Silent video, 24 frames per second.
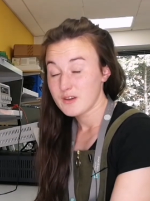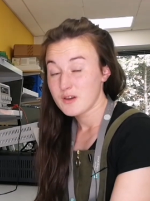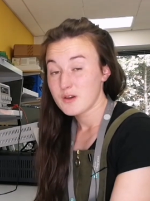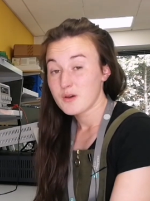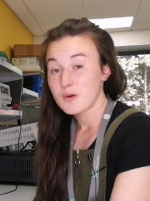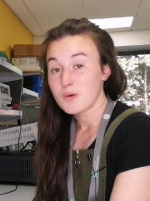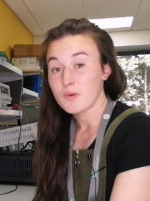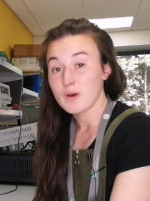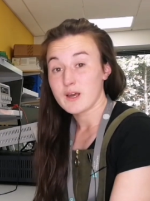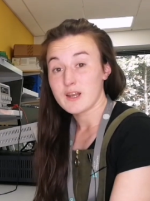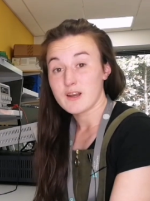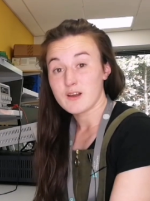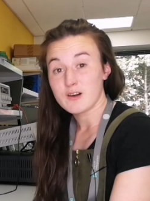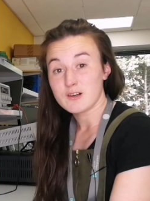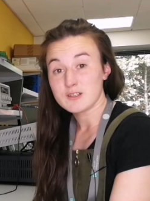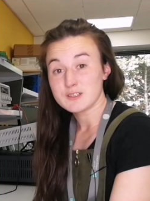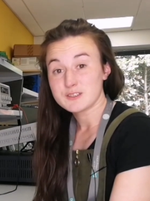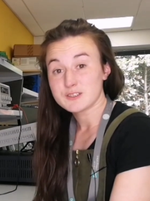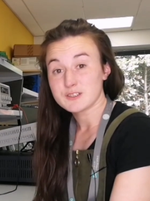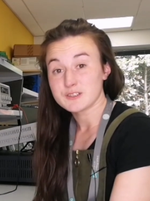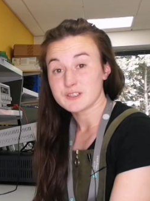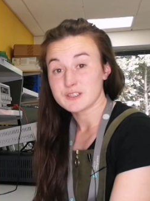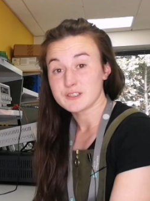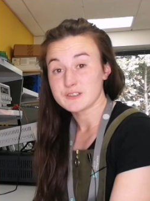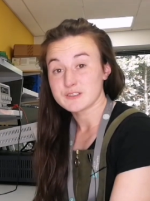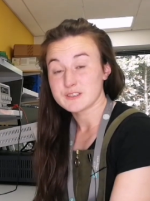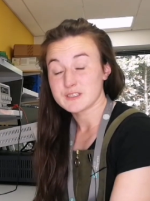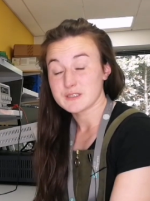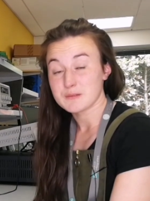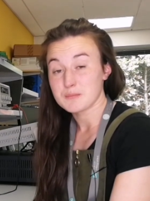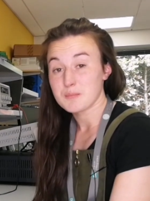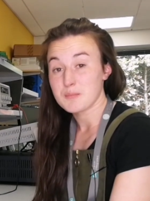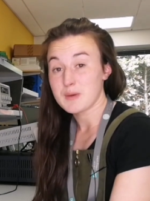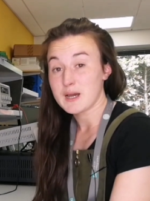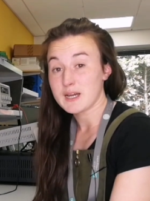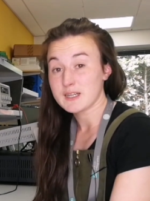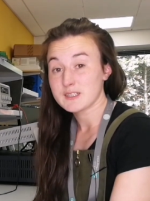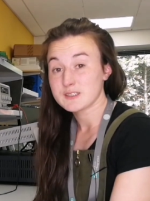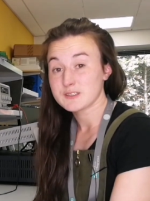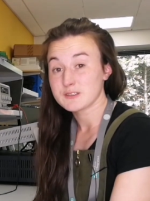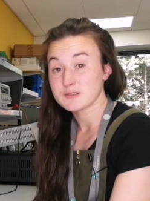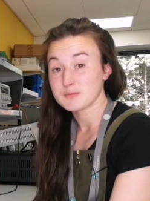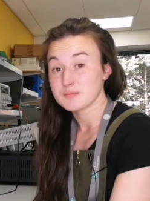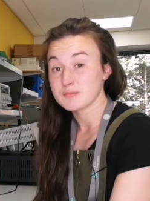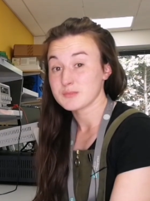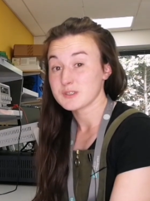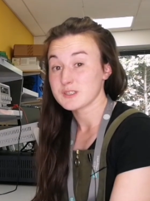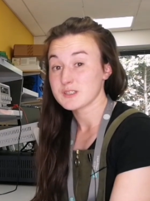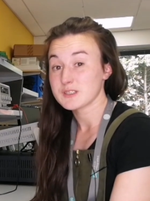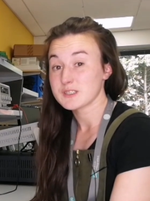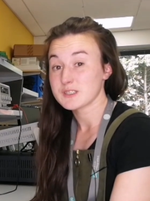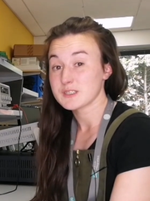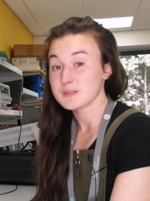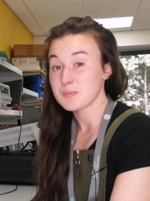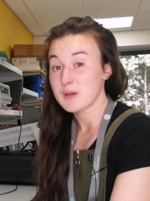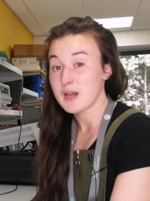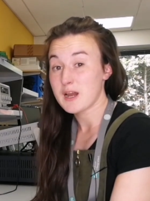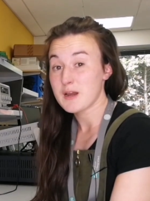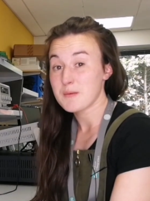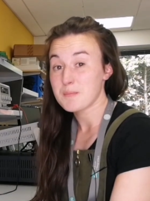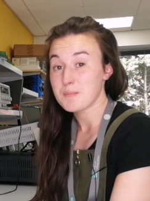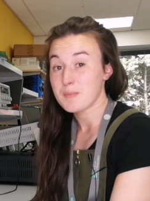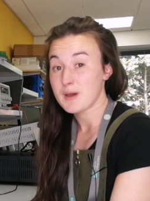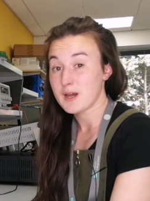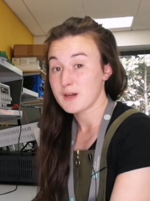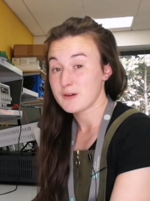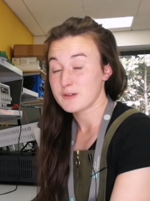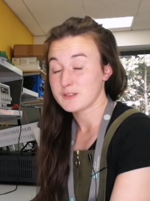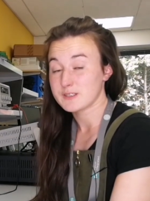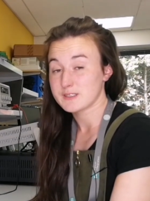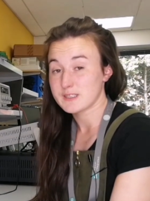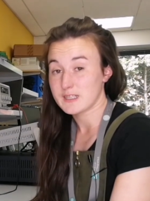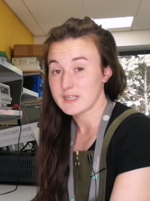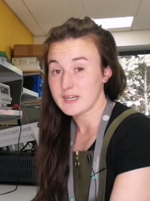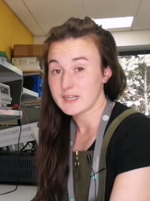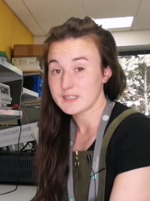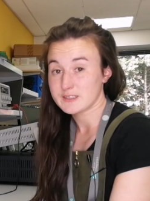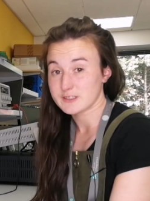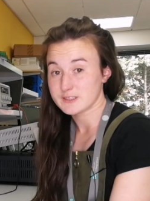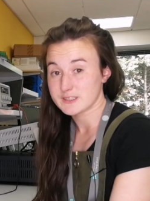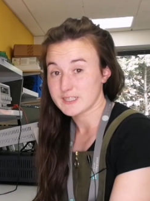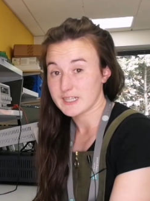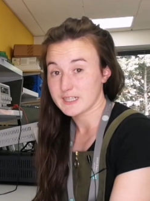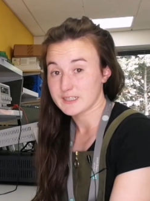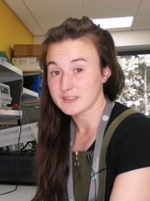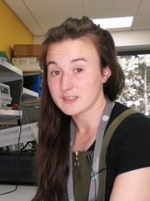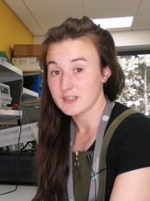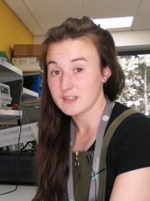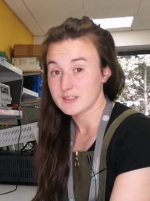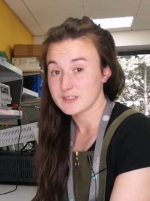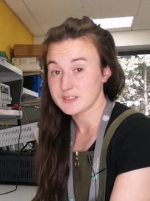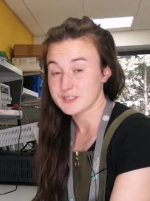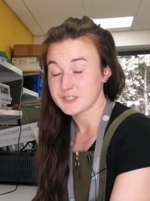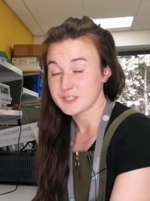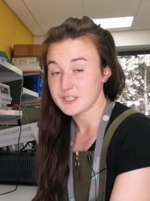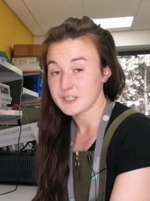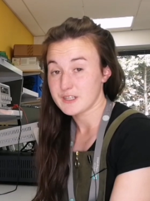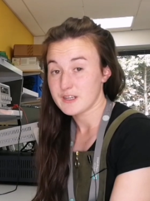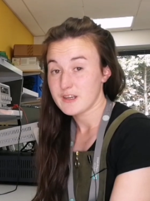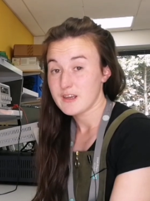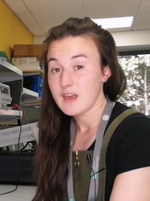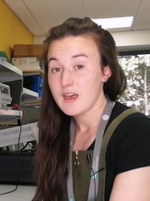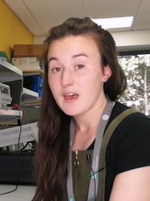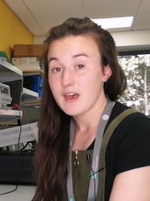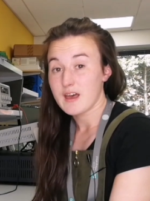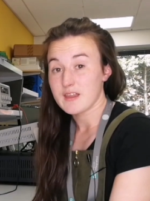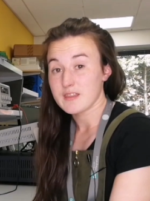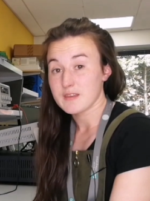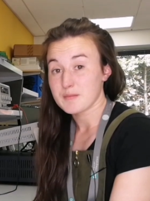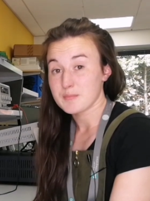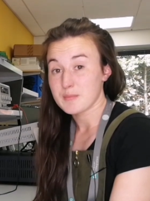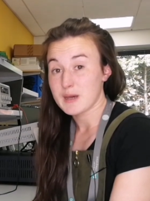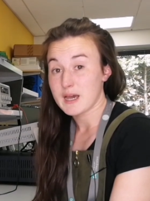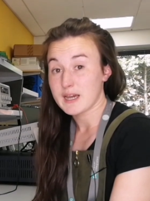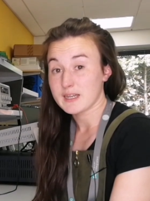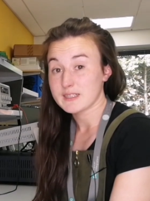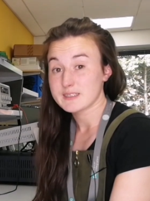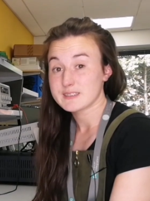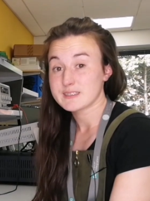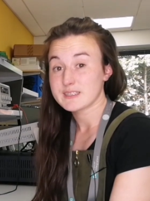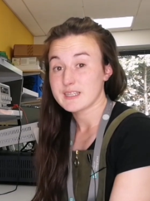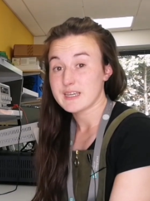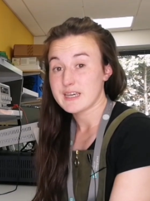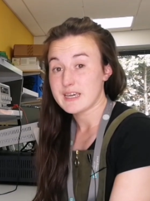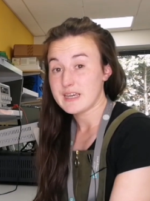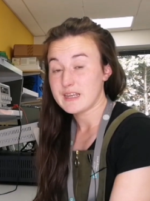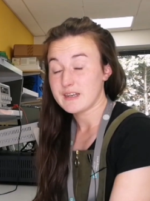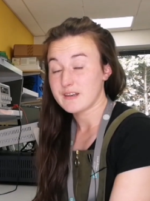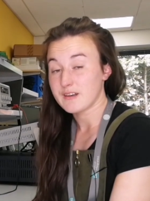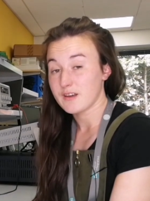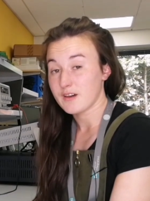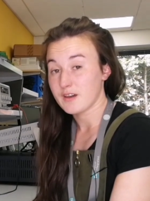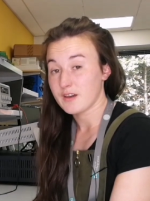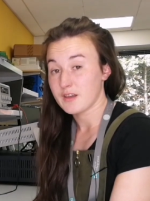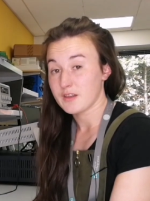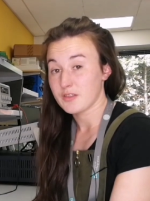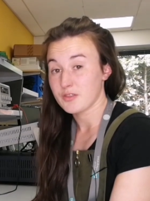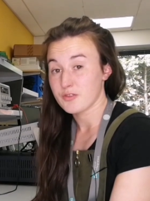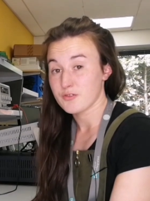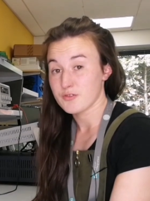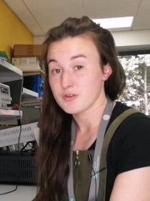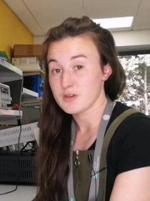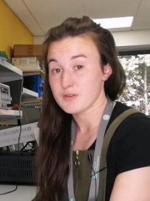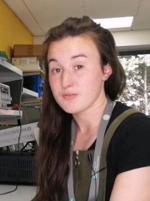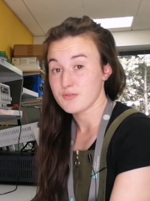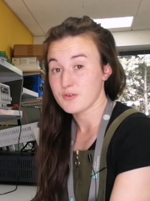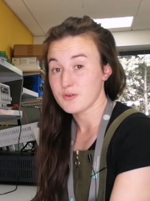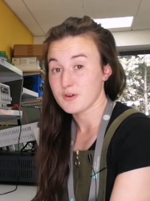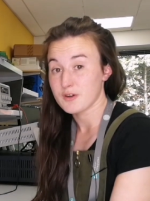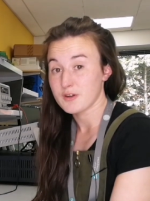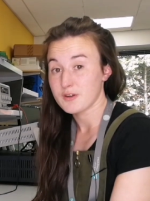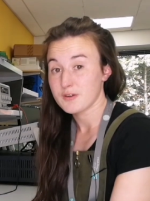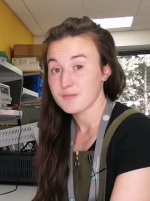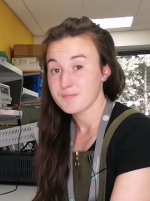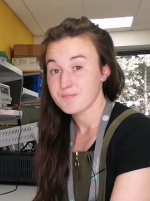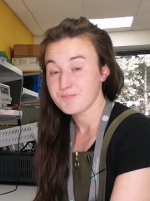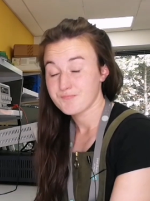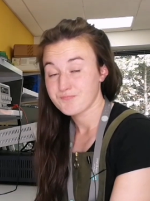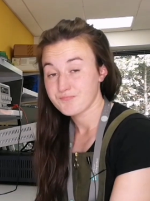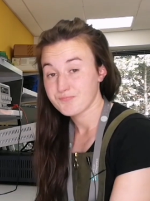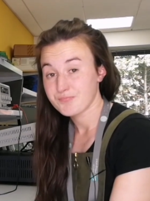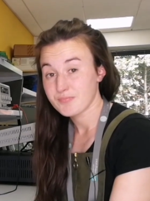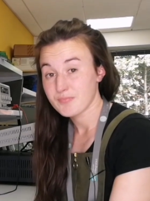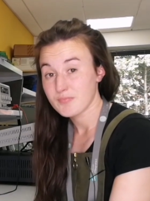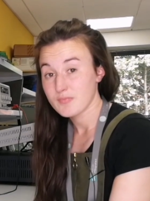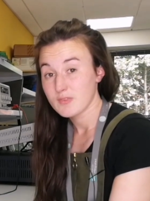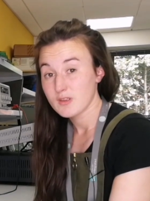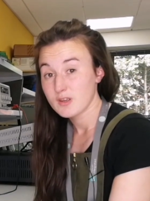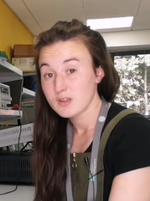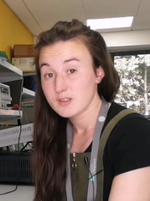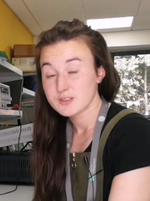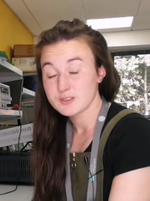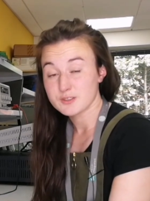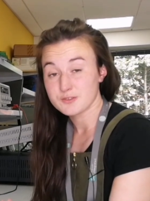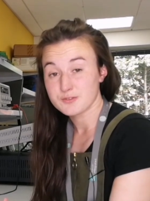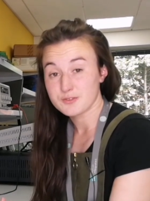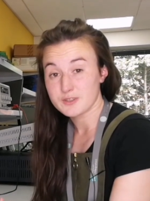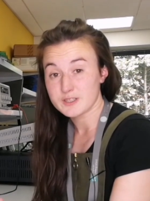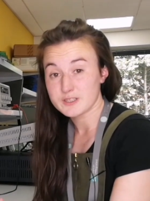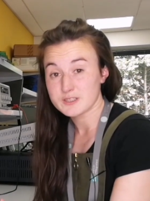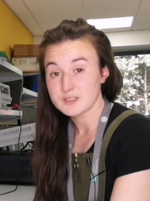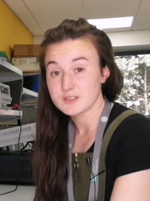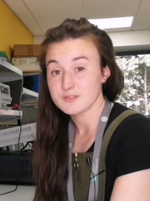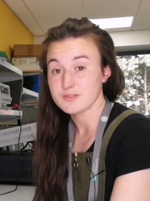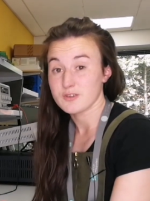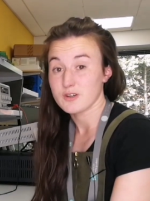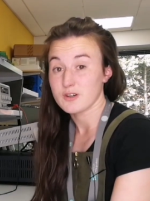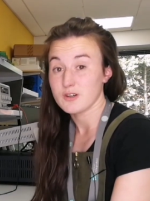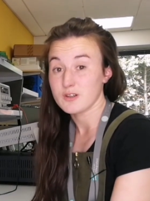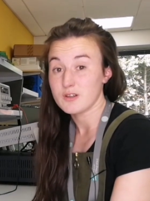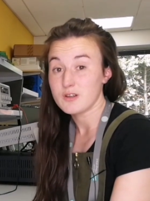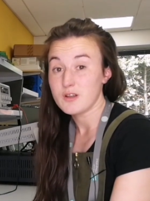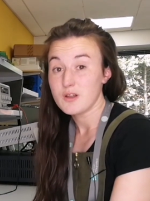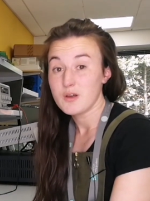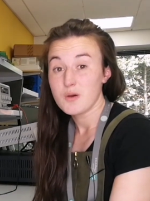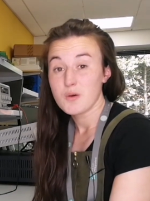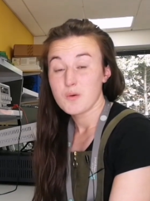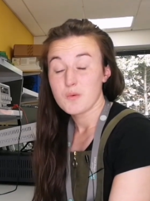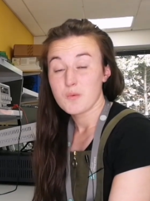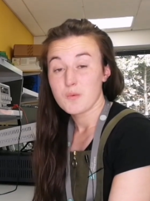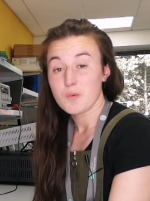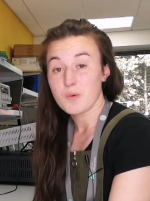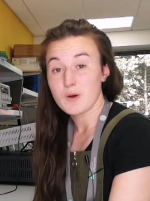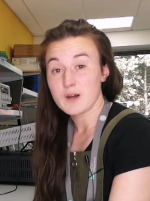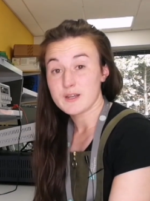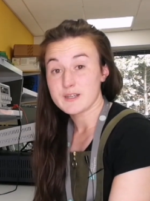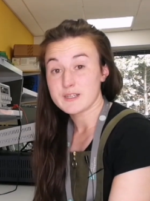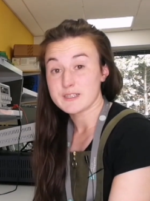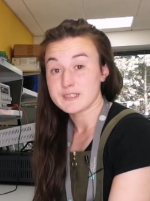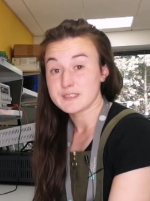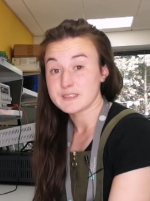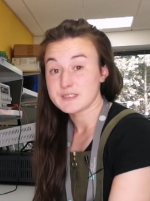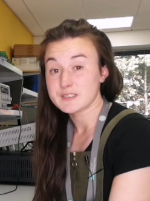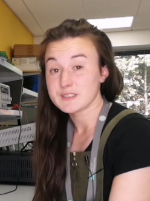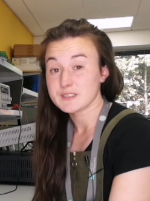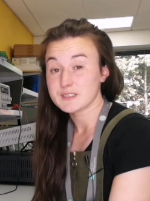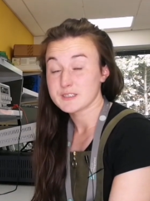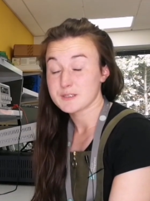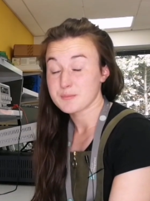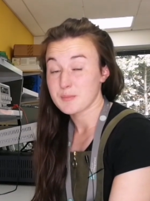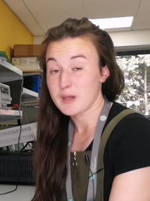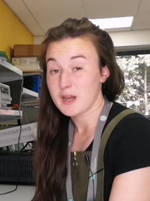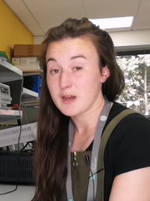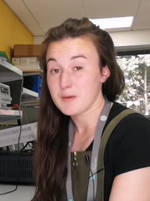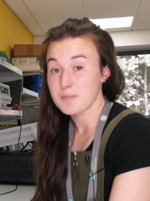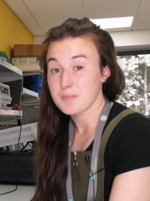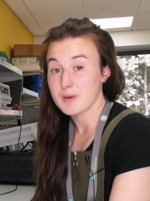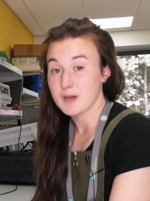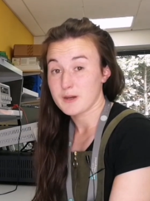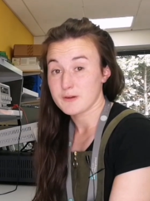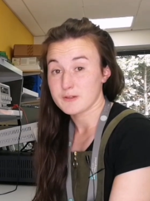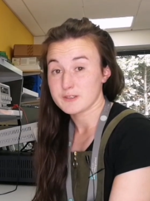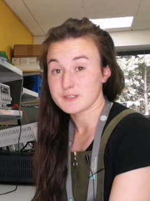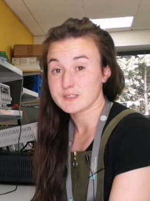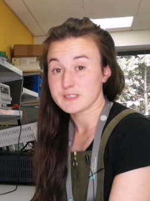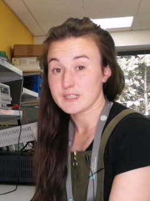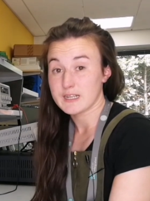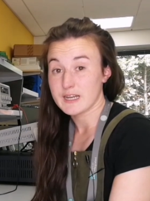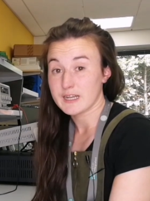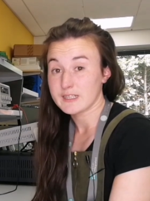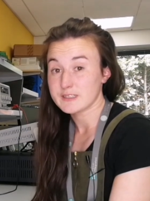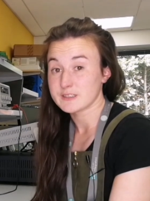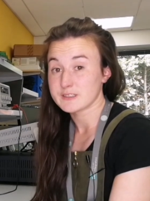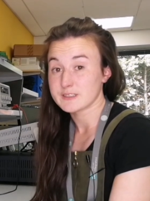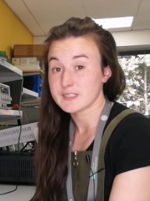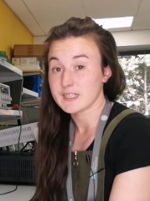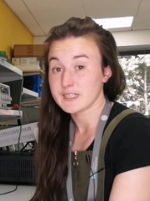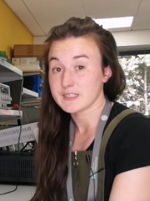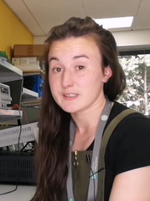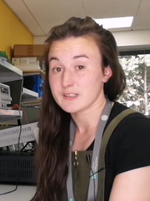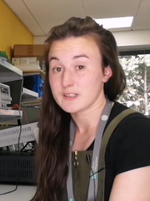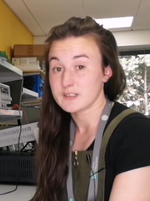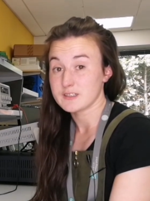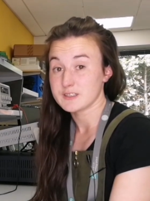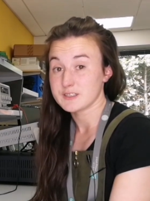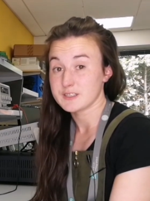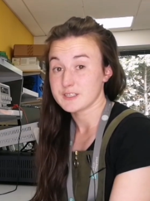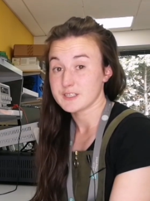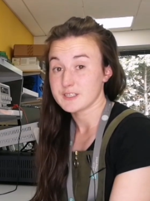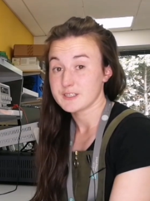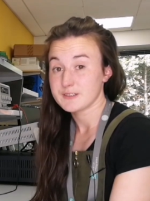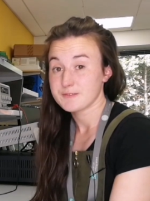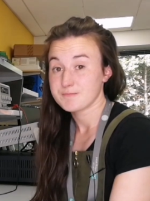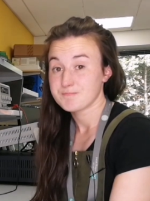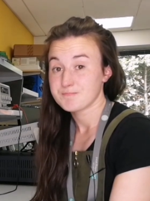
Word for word: while also using Maxim's Smart Power Selector technology and the MAX 8934. So first of all, what is Smart Power Selector technology?